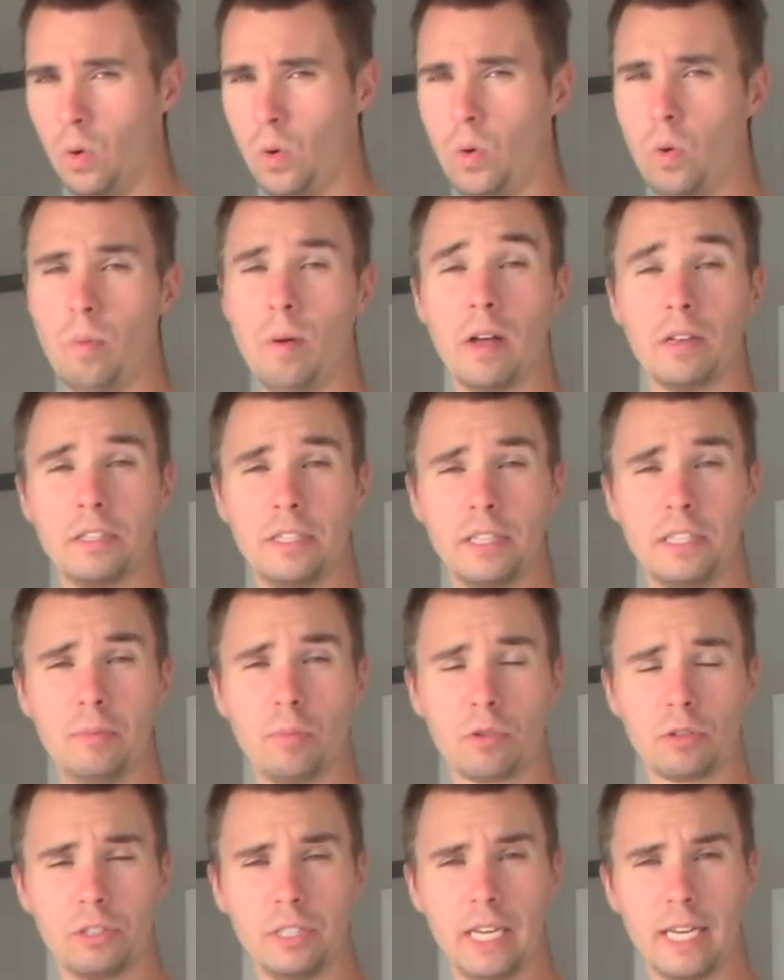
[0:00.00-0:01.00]
About 60 more
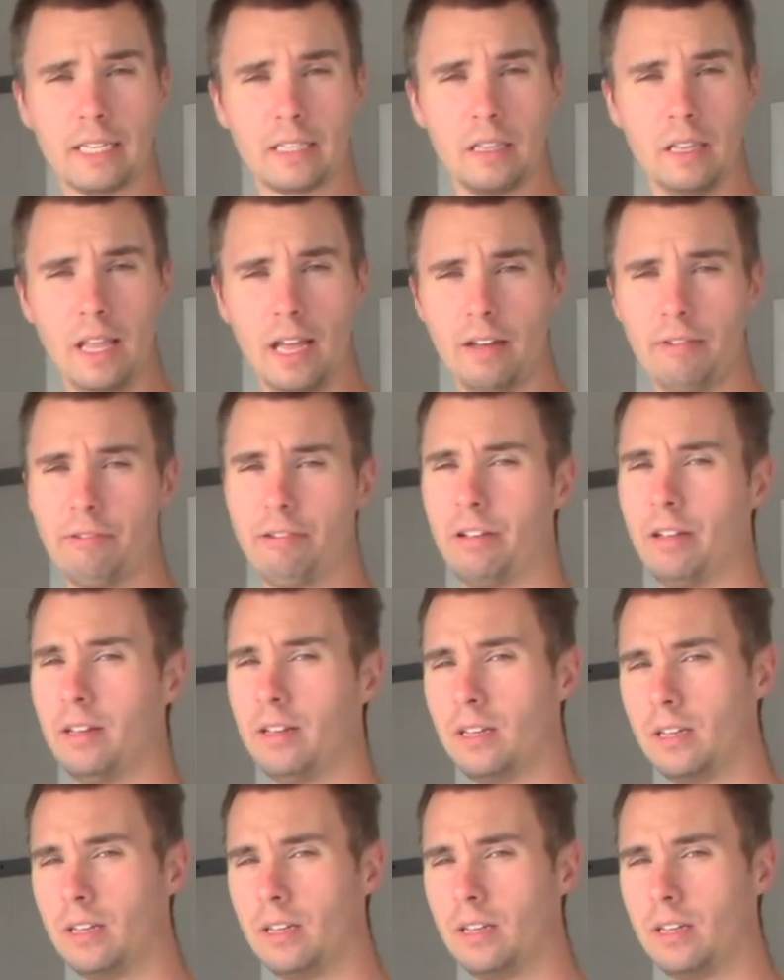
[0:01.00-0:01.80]
seconds left.